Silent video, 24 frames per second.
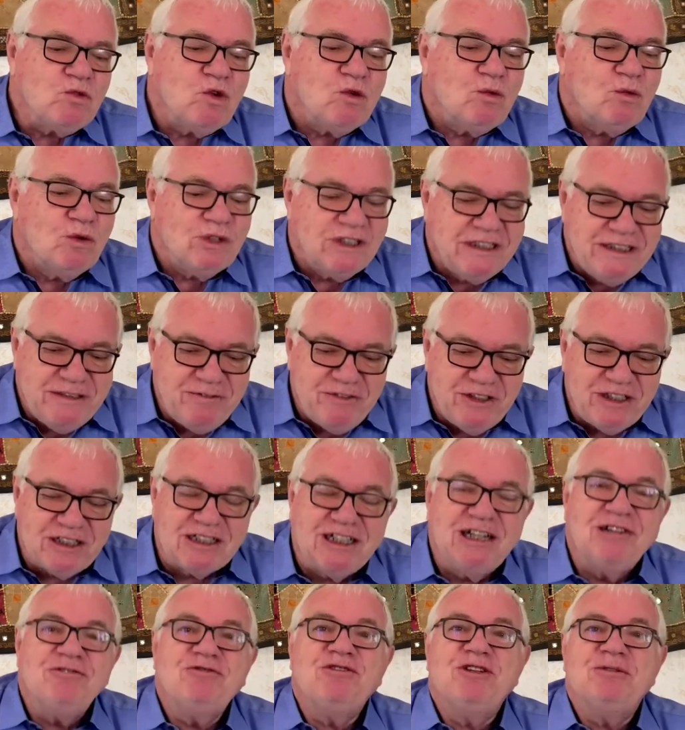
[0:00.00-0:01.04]
Leaving a
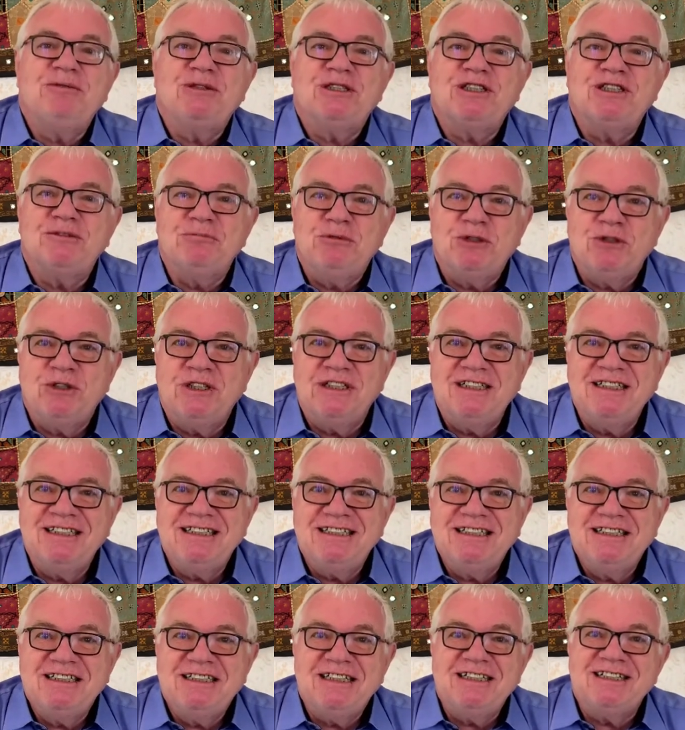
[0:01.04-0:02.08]
comfortable community
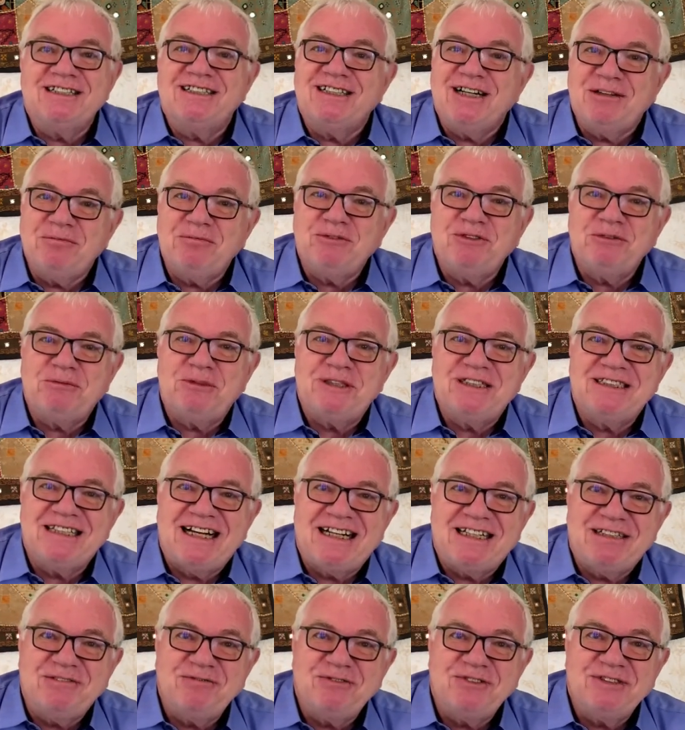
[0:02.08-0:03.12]
and a comfortable
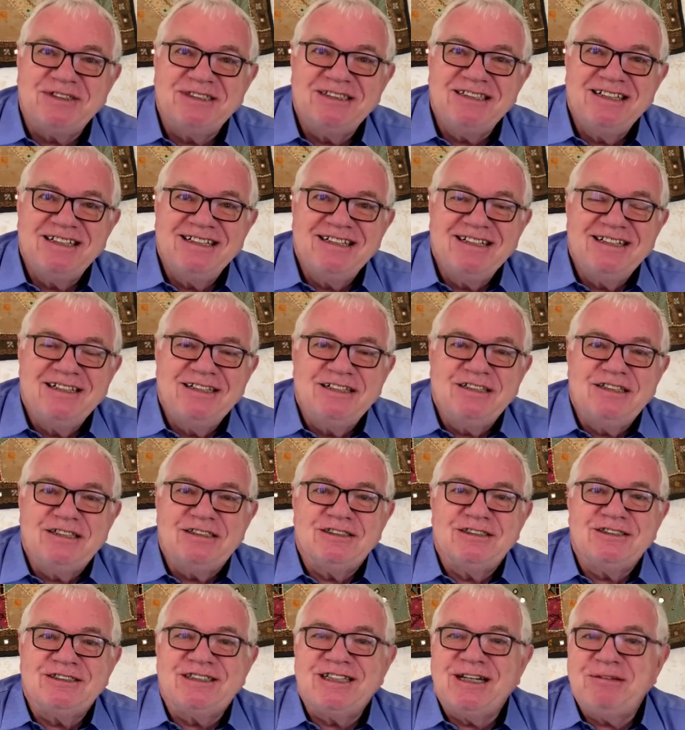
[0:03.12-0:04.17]
life
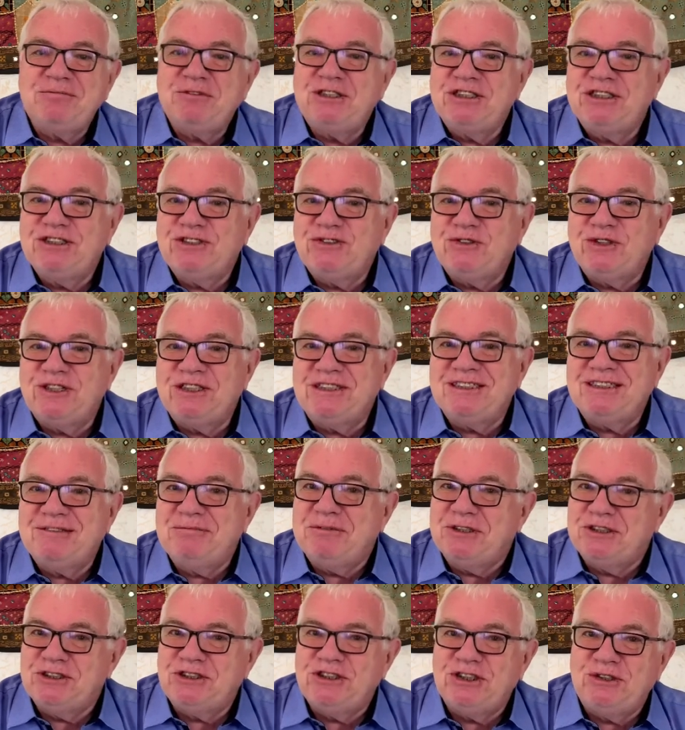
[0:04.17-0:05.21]
to come to Israel to
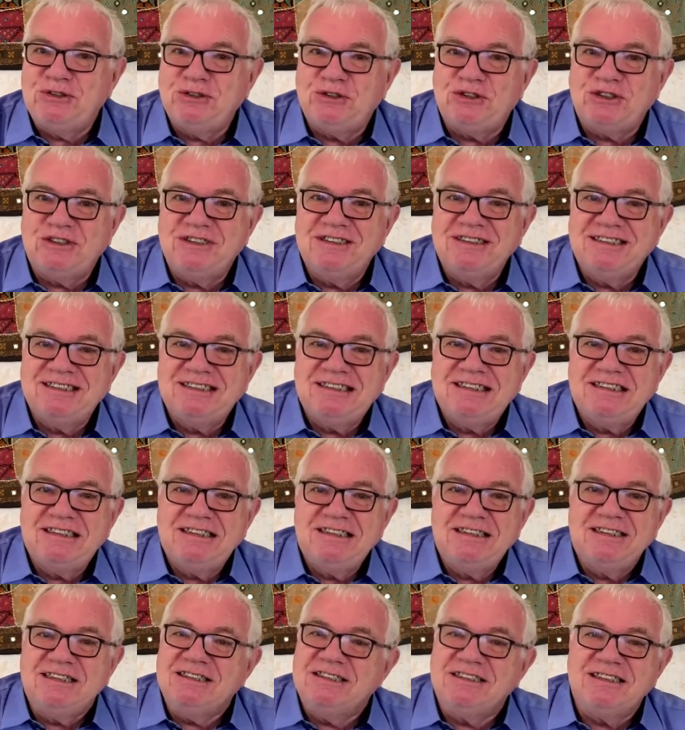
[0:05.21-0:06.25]
be a soldier
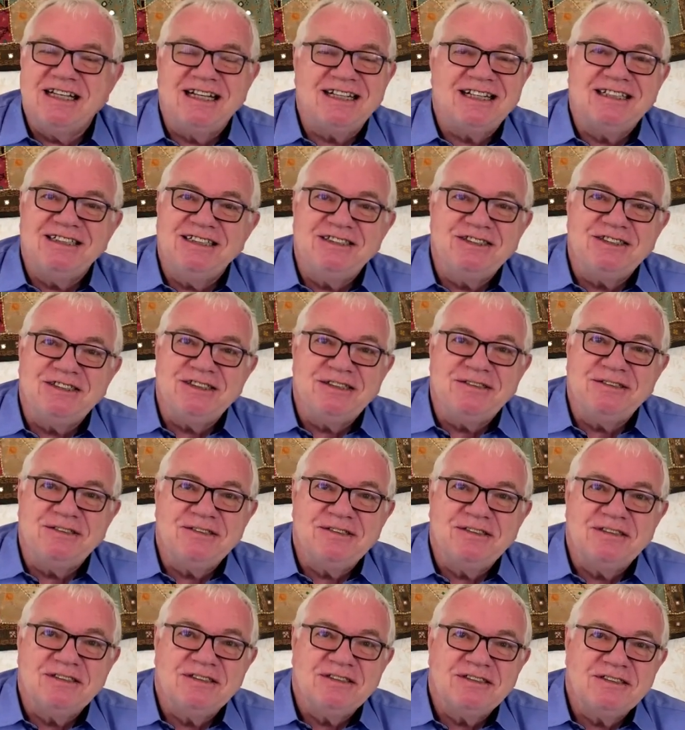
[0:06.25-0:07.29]
is not an easy
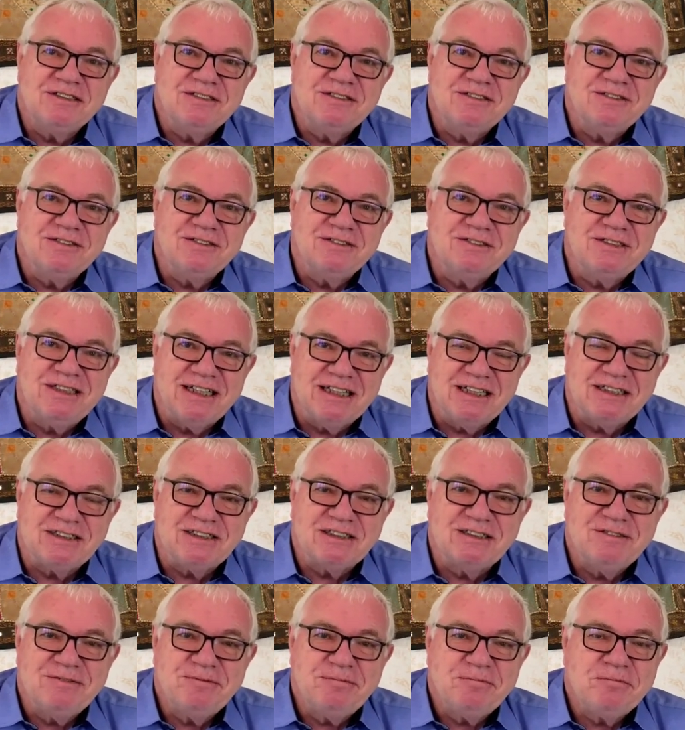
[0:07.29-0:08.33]

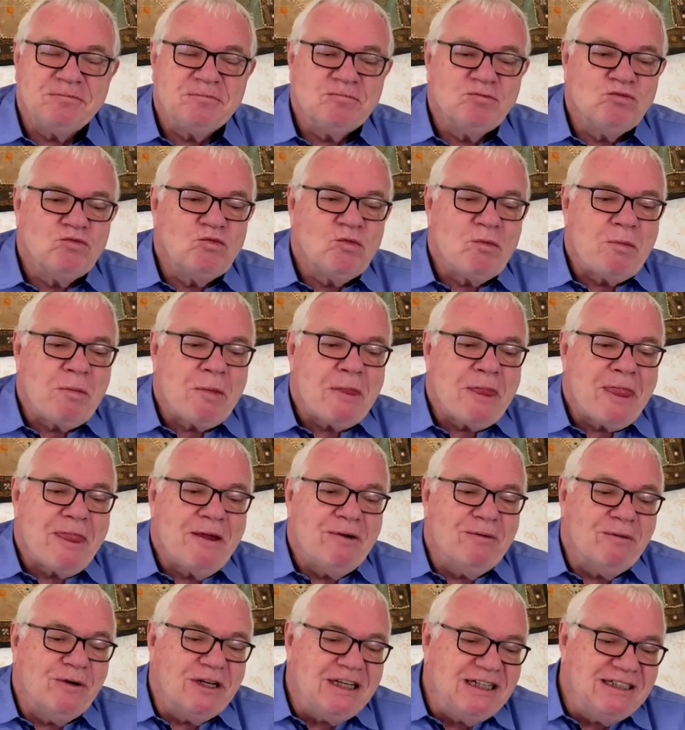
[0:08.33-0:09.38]
task.
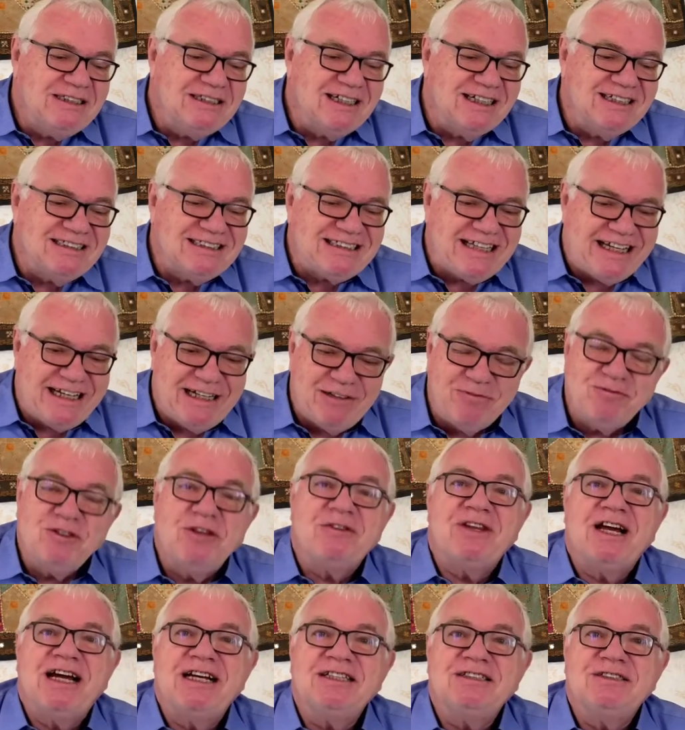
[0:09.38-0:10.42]
What he does after
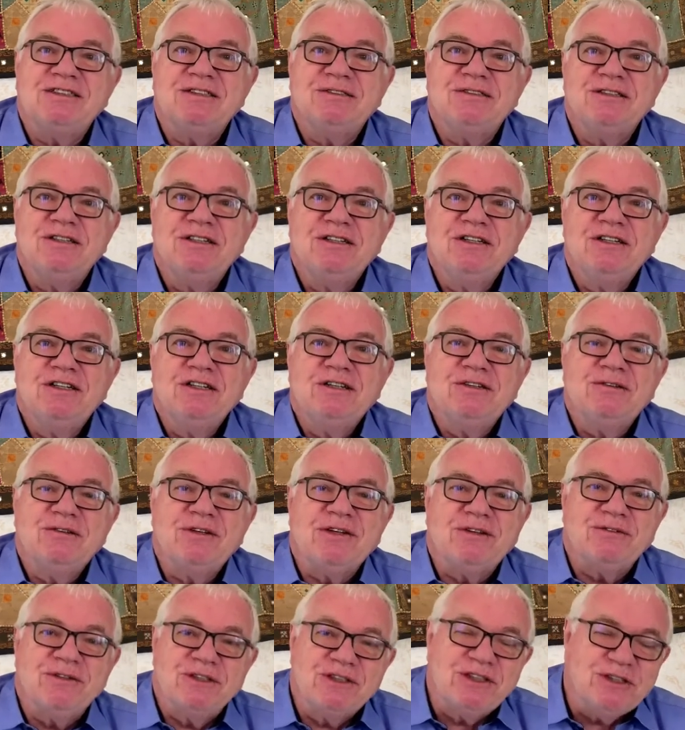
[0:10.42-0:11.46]
that,
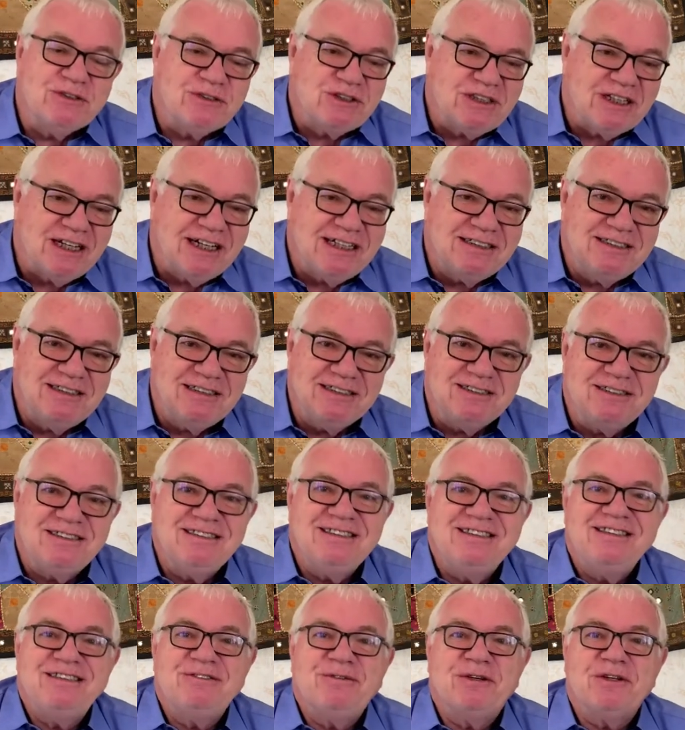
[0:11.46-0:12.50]
whether he goes to
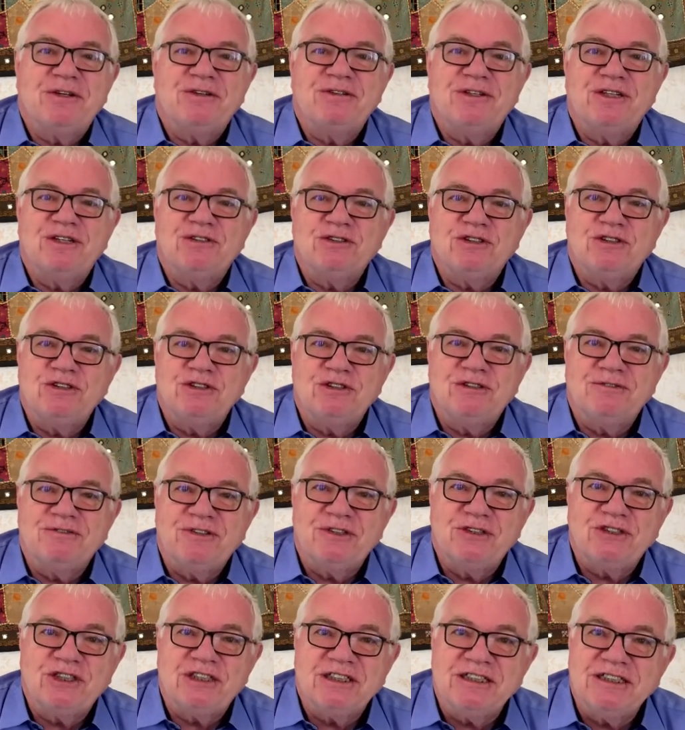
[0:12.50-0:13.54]
IDC, whether he goes to
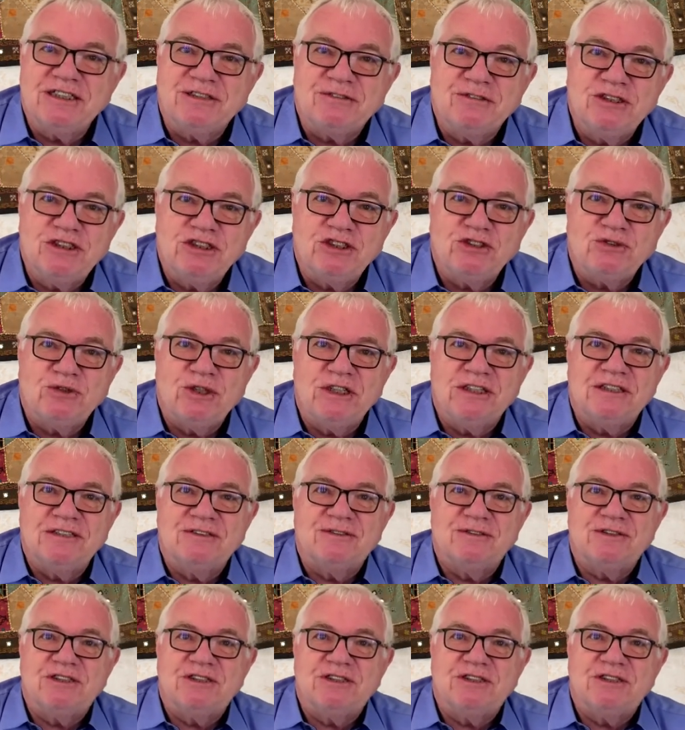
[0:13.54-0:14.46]
university here in Israel, or